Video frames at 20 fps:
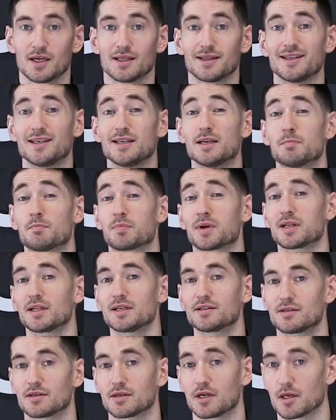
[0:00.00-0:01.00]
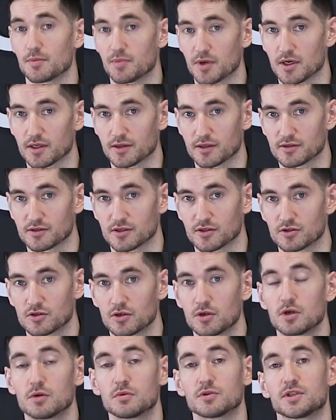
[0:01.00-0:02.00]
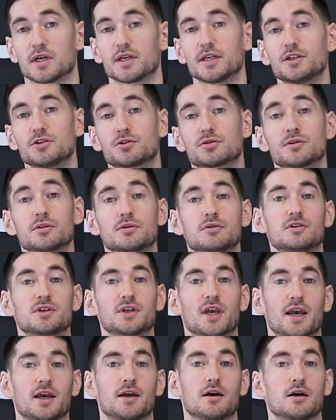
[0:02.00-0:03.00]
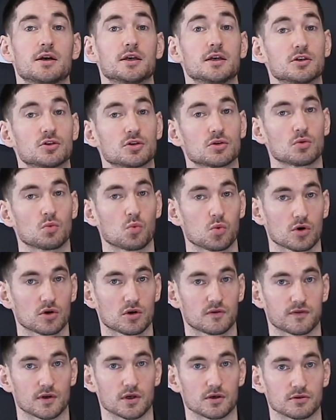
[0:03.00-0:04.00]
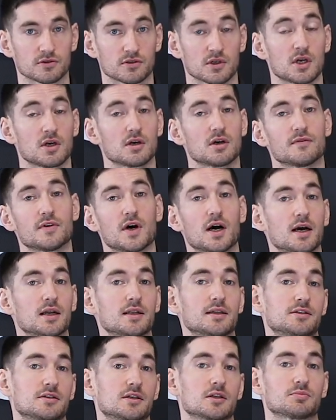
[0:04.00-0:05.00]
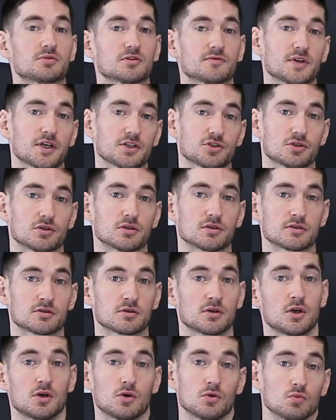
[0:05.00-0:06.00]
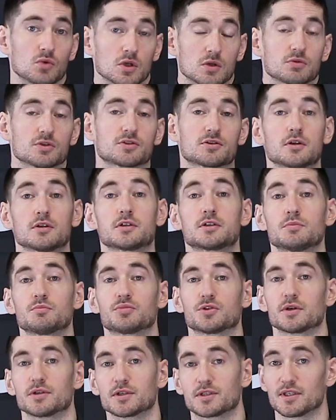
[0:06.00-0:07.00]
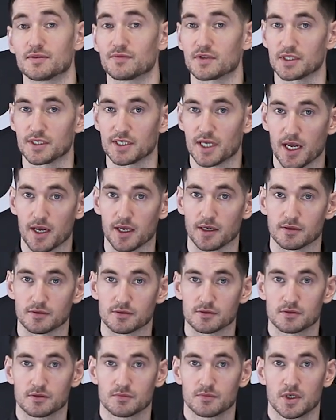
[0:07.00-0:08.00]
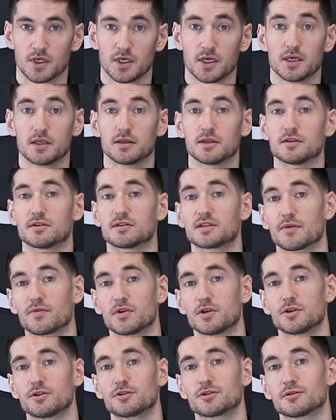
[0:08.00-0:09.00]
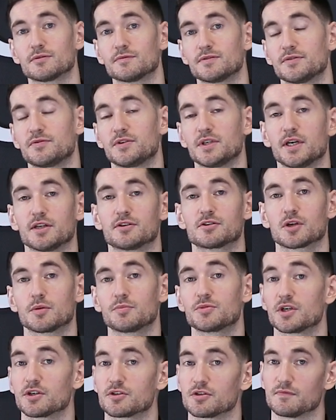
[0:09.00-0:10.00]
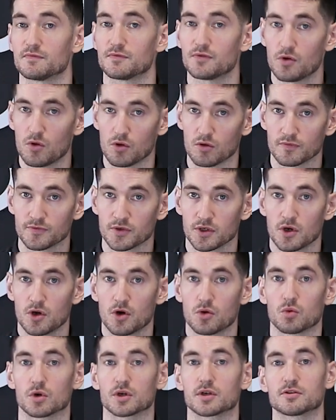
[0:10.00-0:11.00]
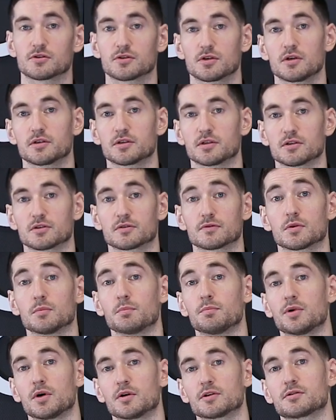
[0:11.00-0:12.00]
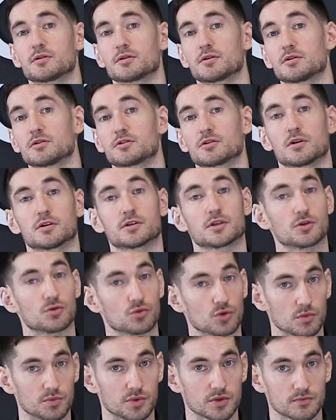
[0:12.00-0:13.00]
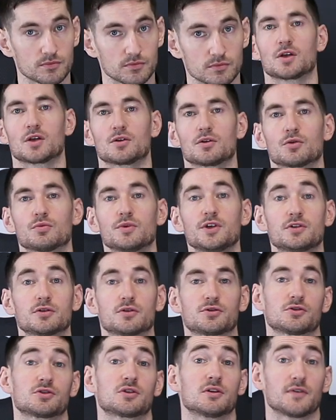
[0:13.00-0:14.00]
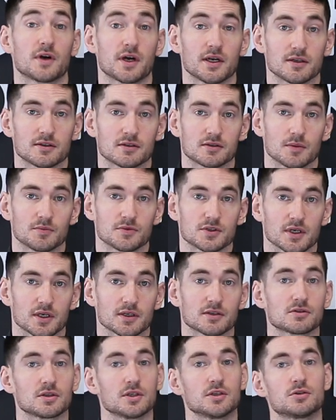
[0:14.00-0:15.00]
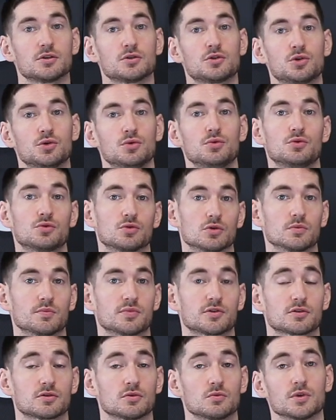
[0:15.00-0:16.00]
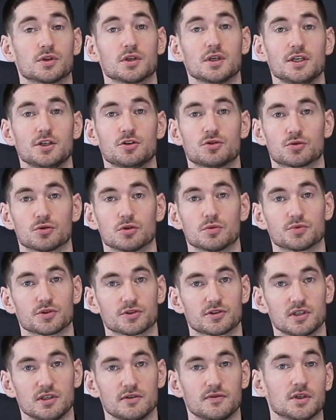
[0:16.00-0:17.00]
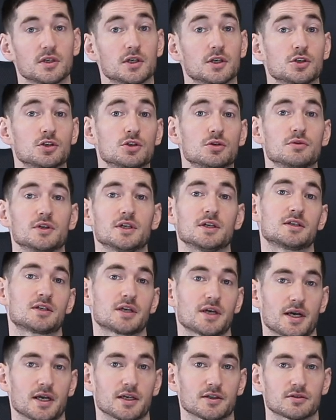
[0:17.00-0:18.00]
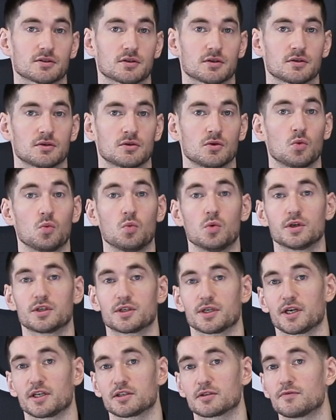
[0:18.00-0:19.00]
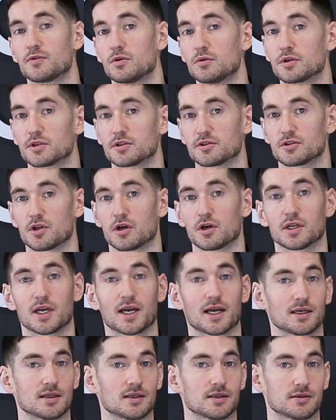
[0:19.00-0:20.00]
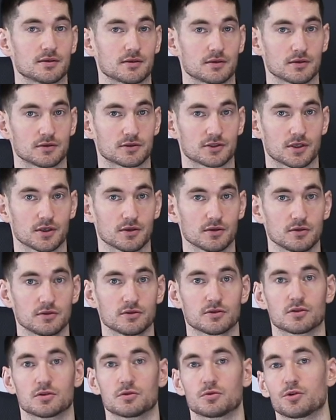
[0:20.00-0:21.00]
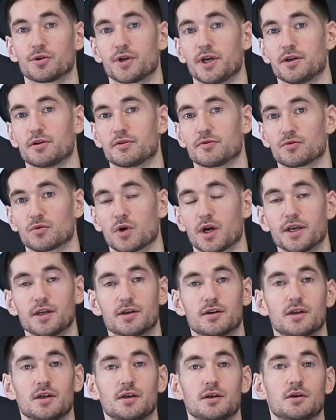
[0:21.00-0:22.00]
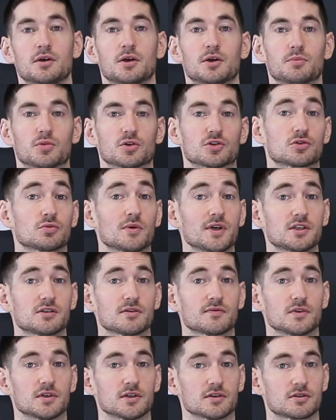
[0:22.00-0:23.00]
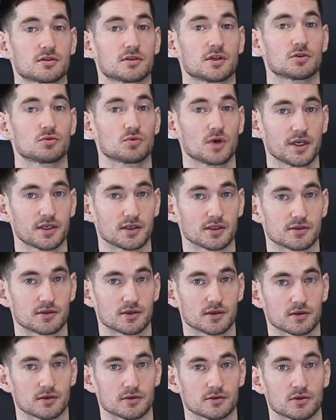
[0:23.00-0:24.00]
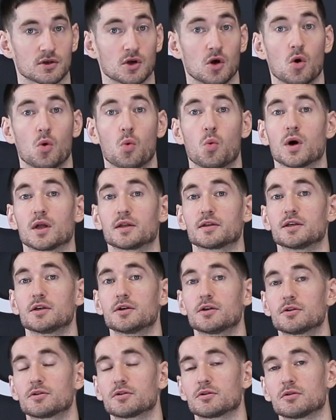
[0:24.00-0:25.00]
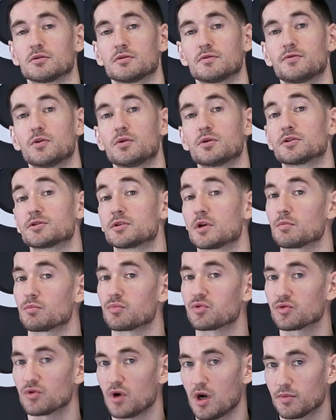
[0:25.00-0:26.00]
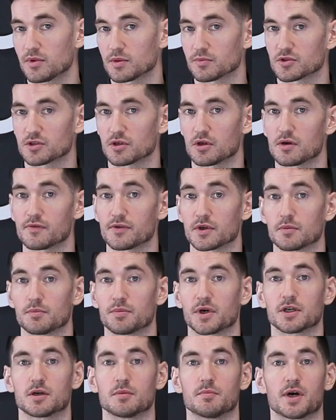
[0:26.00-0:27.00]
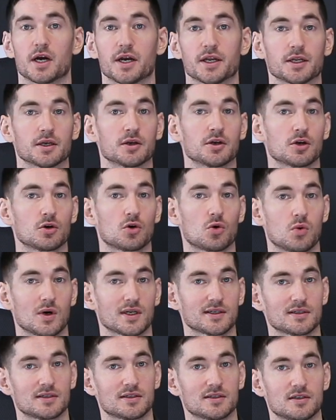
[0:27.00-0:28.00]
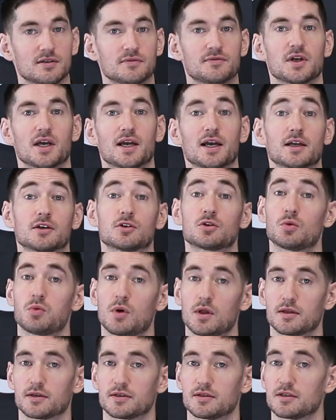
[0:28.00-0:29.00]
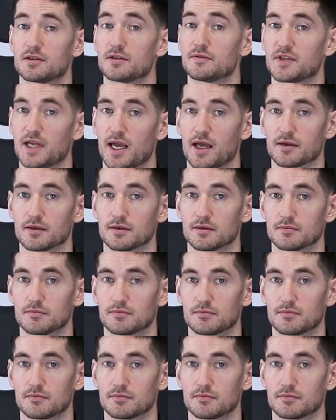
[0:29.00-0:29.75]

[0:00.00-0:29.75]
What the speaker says: The implicit hypothesis was that introducing AI into the workflows of highly skilled professionals will result in productivity gains. The 758 subjects involved were consultants from Boston Consulting Group. The researchers divided subjects into two groups, with each group receiving a unique task. One task focused on analytical skills, creative writing, persuasiveness, and writing skills, while the other focused on problem solving by combining quantitative and qualitative data.